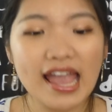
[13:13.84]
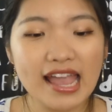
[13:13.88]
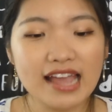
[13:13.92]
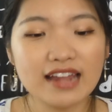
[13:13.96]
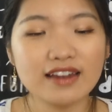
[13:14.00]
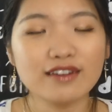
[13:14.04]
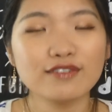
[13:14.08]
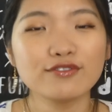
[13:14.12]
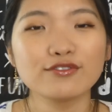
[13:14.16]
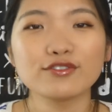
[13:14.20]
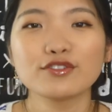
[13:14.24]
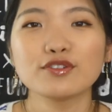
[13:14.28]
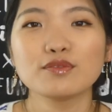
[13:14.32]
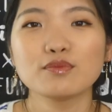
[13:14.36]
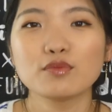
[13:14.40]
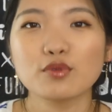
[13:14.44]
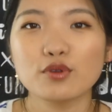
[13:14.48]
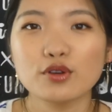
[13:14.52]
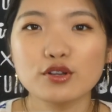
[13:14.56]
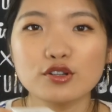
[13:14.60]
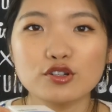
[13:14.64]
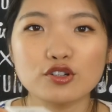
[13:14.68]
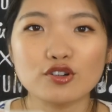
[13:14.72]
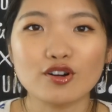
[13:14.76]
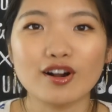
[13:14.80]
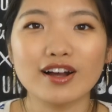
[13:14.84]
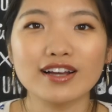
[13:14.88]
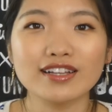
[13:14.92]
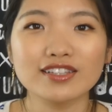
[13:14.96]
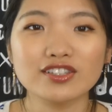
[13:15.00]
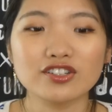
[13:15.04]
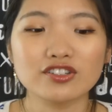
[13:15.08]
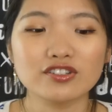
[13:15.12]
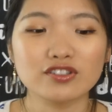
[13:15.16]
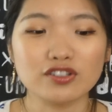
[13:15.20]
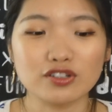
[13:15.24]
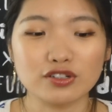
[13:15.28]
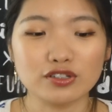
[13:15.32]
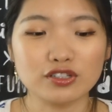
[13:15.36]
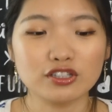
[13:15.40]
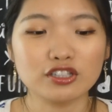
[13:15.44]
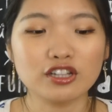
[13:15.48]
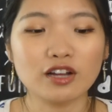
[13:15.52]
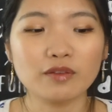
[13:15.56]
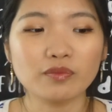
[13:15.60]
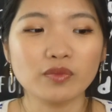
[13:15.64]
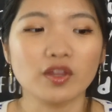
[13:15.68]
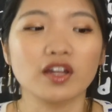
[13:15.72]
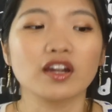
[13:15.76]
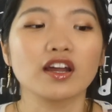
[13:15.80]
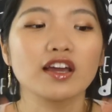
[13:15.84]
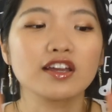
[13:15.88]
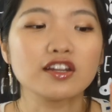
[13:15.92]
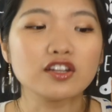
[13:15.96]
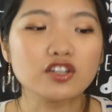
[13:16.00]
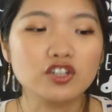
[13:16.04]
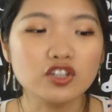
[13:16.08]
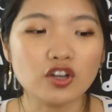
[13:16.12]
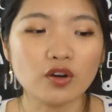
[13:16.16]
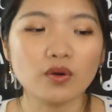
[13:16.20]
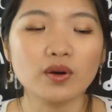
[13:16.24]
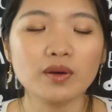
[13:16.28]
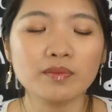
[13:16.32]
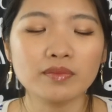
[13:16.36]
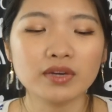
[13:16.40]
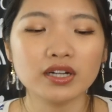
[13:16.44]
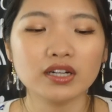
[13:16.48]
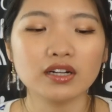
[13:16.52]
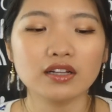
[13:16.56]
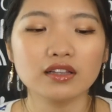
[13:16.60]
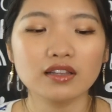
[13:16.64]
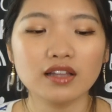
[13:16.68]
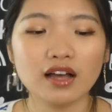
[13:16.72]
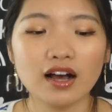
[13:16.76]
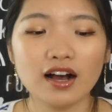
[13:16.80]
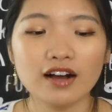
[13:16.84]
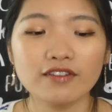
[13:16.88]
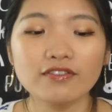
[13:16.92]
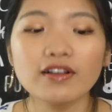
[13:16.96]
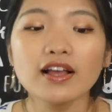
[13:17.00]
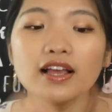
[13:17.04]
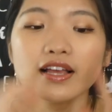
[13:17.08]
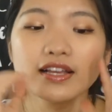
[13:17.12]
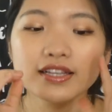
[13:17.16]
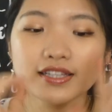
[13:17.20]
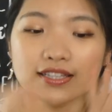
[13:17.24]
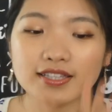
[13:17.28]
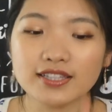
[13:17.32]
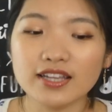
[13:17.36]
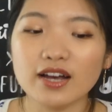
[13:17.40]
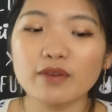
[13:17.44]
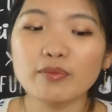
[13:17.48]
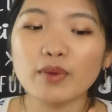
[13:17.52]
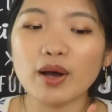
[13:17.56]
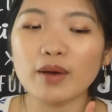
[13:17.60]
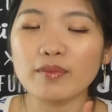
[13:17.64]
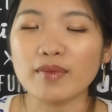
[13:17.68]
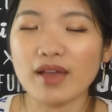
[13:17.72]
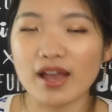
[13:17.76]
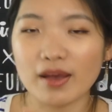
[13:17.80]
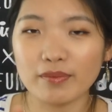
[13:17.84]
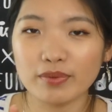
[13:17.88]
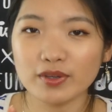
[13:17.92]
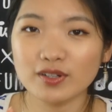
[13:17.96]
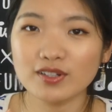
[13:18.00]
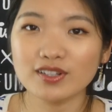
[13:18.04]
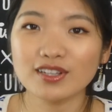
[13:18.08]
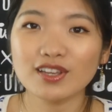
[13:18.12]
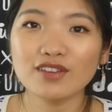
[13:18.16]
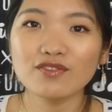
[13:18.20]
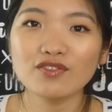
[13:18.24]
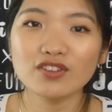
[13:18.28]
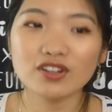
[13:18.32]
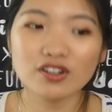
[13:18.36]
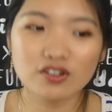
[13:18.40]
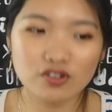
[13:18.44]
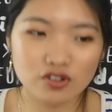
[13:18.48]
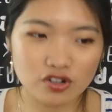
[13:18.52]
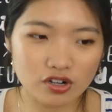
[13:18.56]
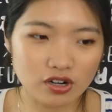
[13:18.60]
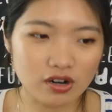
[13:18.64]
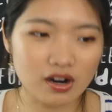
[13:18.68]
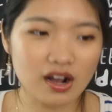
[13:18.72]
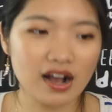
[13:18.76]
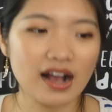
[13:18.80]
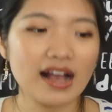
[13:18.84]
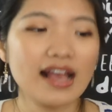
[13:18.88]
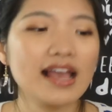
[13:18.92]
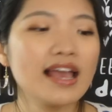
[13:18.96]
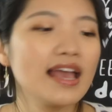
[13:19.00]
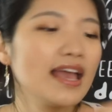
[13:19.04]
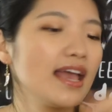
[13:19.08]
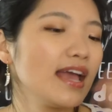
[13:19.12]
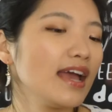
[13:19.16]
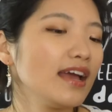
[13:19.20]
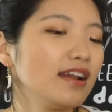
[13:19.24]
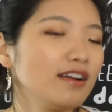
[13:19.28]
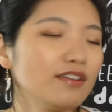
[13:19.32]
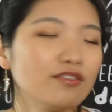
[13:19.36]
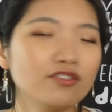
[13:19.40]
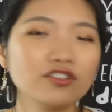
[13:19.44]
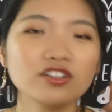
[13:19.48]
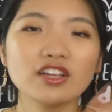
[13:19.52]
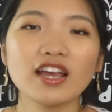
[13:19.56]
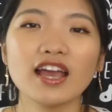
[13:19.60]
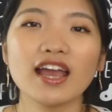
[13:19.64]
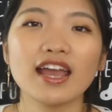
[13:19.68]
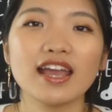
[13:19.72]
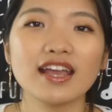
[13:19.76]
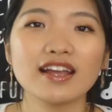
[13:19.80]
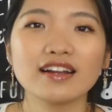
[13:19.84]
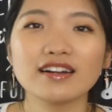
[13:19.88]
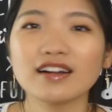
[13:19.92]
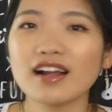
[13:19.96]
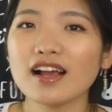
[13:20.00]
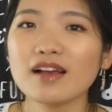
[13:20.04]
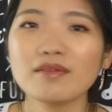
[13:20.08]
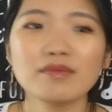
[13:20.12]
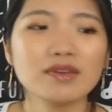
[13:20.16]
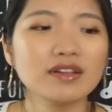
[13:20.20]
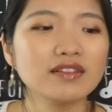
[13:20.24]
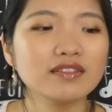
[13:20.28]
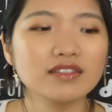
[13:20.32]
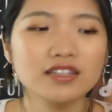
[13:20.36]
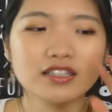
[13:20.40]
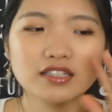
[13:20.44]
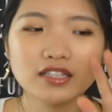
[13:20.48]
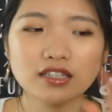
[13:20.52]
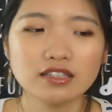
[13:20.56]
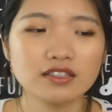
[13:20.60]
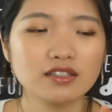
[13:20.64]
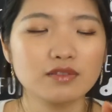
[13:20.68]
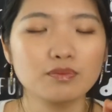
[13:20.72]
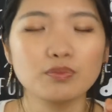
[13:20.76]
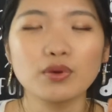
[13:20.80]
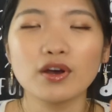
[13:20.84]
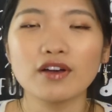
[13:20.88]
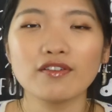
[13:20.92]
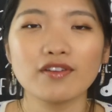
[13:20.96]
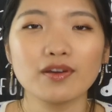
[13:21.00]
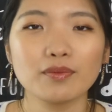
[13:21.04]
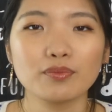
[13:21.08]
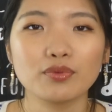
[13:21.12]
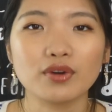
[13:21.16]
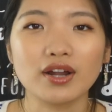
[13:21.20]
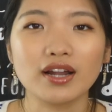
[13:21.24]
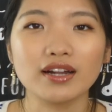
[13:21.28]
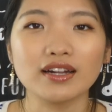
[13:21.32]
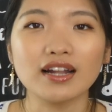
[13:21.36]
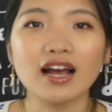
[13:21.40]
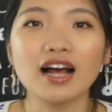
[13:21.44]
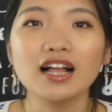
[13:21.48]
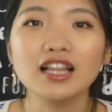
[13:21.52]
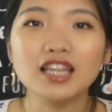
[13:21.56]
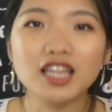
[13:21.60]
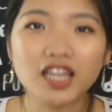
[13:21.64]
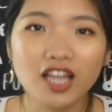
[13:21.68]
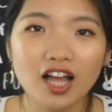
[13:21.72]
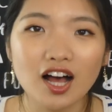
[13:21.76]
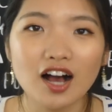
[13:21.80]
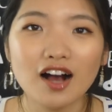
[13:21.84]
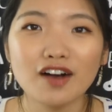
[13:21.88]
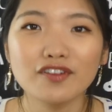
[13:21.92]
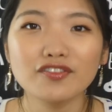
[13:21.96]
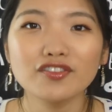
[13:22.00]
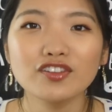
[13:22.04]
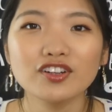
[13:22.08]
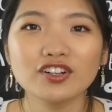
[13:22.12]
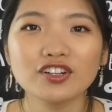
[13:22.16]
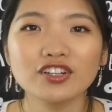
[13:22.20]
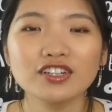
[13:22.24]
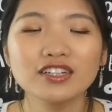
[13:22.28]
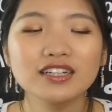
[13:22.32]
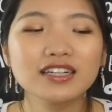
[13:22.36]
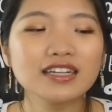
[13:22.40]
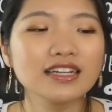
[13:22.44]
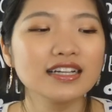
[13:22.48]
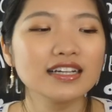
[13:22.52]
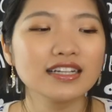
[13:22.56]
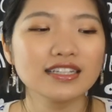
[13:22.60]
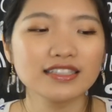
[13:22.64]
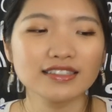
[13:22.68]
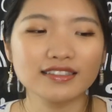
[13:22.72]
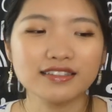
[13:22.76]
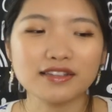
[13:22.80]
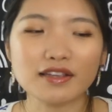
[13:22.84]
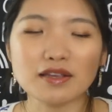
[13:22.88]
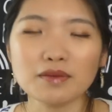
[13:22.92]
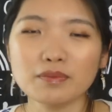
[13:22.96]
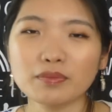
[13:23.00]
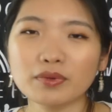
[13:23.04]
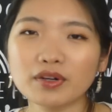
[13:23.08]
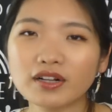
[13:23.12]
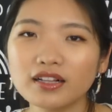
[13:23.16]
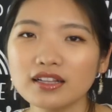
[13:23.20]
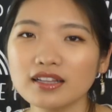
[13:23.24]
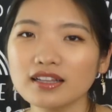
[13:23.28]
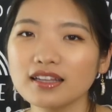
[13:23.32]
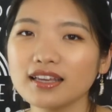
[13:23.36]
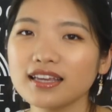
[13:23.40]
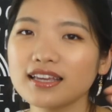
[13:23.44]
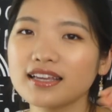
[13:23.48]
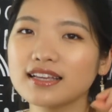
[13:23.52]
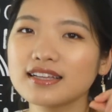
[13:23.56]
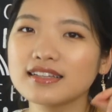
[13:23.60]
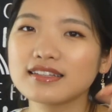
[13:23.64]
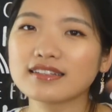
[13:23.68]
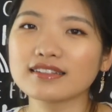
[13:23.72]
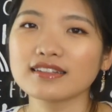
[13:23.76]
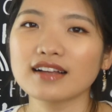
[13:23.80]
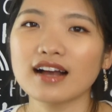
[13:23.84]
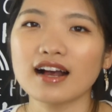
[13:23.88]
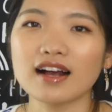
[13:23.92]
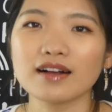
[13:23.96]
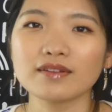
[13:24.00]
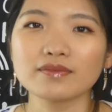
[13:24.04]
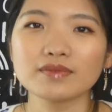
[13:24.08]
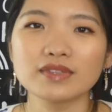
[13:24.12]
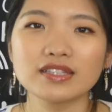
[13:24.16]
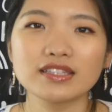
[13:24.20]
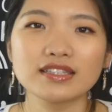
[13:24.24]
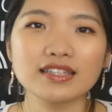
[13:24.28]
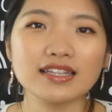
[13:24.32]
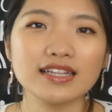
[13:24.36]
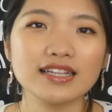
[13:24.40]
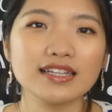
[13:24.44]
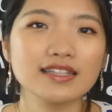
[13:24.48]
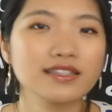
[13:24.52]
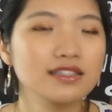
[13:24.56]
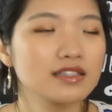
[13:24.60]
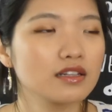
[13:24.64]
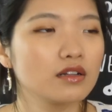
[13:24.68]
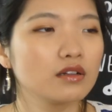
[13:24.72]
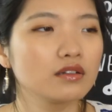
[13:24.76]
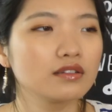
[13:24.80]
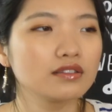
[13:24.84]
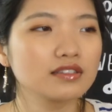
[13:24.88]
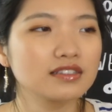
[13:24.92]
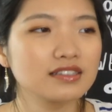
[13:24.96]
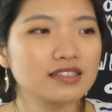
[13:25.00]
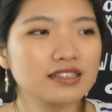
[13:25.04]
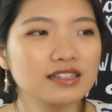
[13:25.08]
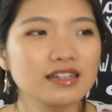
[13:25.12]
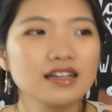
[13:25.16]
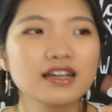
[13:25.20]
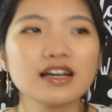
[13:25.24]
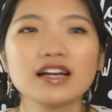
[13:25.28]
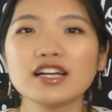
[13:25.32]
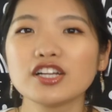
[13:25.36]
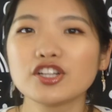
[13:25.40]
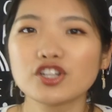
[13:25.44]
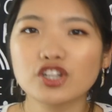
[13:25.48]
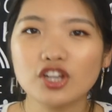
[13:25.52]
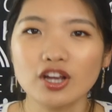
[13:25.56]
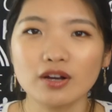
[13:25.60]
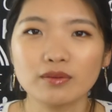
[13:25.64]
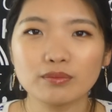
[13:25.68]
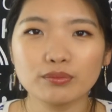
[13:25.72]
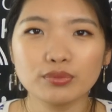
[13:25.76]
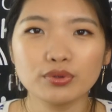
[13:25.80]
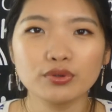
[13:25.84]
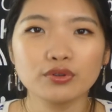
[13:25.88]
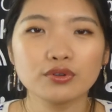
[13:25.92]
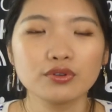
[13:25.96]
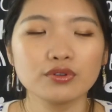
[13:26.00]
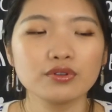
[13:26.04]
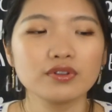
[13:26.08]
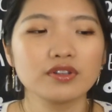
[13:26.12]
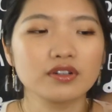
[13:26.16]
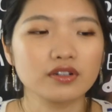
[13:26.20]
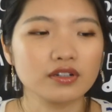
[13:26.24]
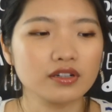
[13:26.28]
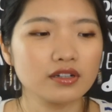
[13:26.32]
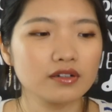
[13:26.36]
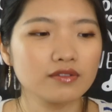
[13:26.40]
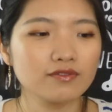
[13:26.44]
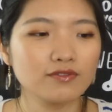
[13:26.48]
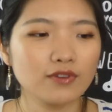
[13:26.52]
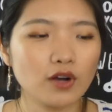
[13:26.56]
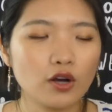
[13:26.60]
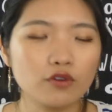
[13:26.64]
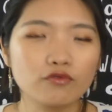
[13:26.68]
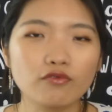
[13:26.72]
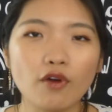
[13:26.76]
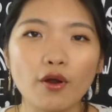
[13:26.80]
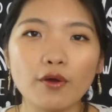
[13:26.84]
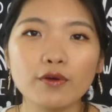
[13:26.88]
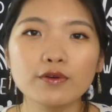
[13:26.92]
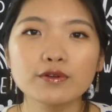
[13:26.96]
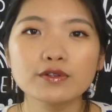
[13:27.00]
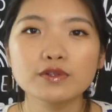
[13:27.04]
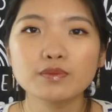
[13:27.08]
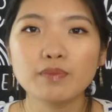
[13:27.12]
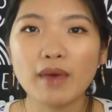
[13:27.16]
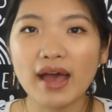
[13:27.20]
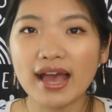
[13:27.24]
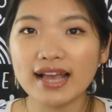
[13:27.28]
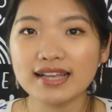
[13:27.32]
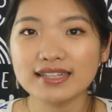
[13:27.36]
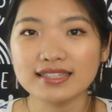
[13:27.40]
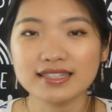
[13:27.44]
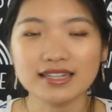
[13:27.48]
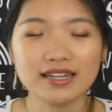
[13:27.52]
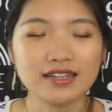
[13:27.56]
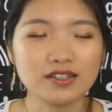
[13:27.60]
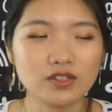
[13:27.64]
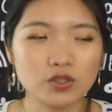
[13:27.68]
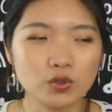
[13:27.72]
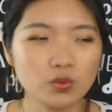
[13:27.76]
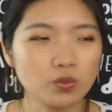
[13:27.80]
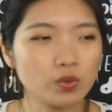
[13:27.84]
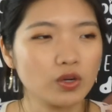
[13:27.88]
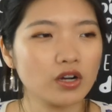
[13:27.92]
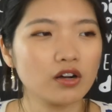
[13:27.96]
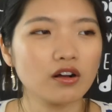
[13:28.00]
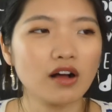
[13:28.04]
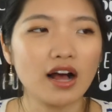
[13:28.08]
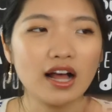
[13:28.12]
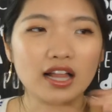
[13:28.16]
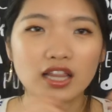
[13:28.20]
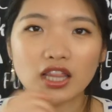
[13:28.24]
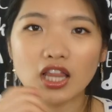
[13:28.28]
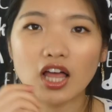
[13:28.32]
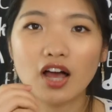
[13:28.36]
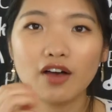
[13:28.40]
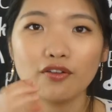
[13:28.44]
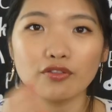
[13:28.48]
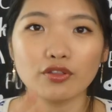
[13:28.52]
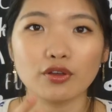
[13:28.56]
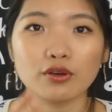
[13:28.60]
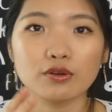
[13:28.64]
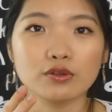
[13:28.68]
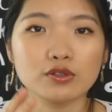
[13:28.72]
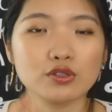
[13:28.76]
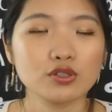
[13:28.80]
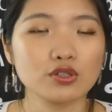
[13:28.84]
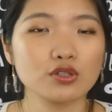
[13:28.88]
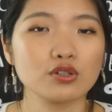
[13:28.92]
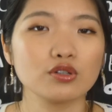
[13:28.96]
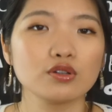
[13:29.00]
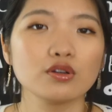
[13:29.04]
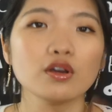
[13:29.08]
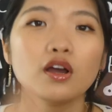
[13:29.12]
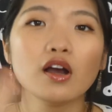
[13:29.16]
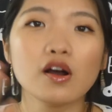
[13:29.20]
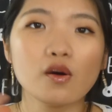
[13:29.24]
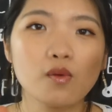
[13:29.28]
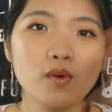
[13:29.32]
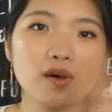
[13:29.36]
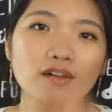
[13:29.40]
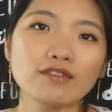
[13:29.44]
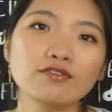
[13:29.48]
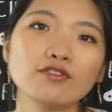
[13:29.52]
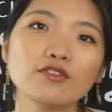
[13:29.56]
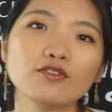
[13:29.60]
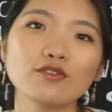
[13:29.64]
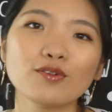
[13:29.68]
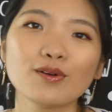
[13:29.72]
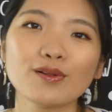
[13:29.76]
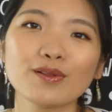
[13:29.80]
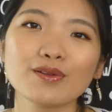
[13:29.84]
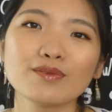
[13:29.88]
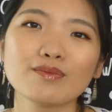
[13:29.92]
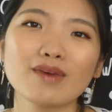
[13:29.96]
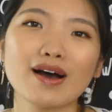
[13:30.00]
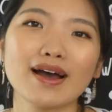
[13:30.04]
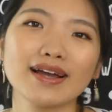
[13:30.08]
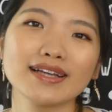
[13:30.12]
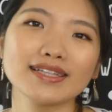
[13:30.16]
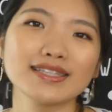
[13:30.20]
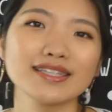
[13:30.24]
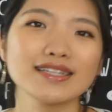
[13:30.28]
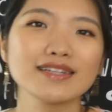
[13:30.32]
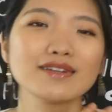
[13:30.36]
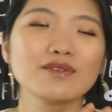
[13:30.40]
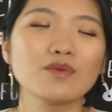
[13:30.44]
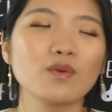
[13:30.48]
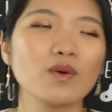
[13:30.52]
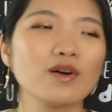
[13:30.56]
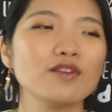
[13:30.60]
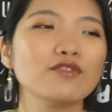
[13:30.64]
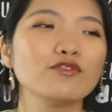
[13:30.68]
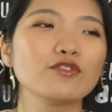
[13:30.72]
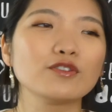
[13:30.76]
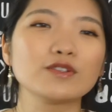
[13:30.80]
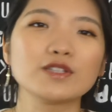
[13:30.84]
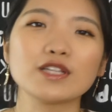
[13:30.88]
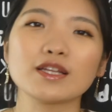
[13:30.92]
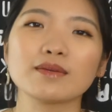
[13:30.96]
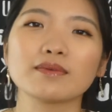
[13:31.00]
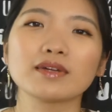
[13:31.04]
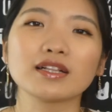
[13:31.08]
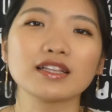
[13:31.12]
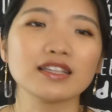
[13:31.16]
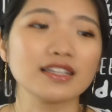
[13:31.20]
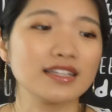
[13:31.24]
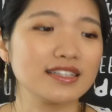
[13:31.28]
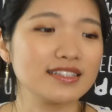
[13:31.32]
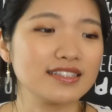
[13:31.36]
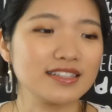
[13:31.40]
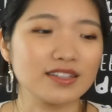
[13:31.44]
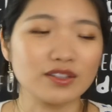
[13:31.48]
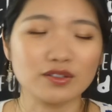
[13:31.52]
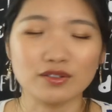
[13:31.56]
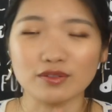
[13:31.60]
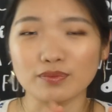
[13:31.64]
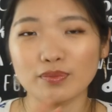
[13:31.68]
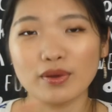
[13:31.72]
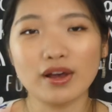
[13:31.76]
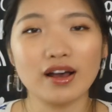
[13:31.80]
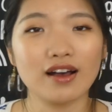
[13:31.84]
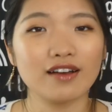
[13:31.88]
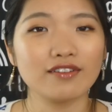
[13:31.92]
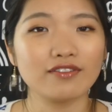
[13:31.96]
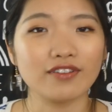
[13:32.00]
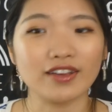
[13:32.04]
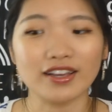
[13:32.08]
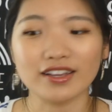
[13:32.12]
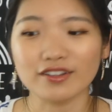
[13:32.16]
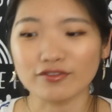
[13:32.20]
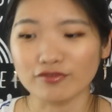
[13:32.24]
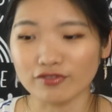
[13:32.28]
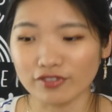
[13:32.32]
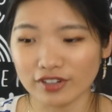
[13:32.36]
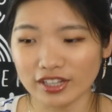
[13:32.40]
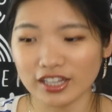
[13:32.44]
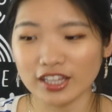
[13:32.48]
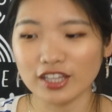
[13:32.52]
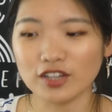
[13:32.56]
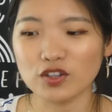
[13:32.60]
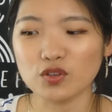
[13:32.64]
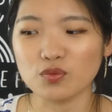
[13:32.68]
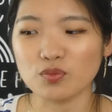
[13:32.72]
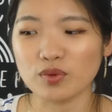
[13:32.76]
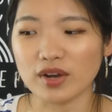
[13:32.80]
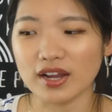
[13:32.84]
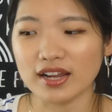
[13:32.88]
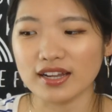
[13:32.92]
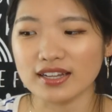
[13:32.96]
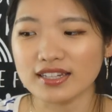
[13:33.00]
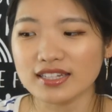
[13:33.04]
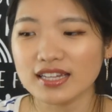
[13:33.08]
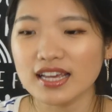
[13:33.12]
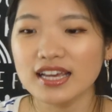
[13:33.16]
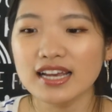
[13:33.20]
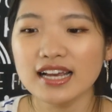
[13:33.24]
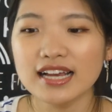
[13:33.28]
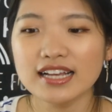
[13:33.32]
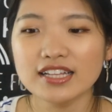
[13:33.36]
and for the moisturizer, there's some that I know I'm gonna love, some I'm happy to give it a try, and for the hair, I mean, this is a perfect brand. I love their deep clean sea salt shampoo, their rose paste as well. I love those two. One for volumizing, one for deep cleansing. They're perfect. Really good brand.